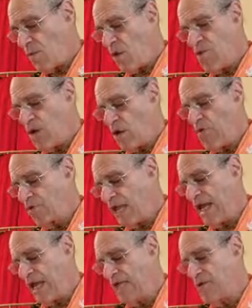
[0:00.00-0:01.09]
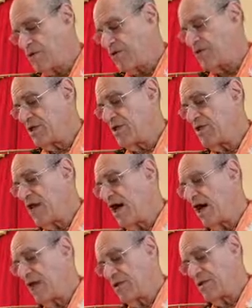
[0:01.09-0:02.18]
or read any Krishna katha,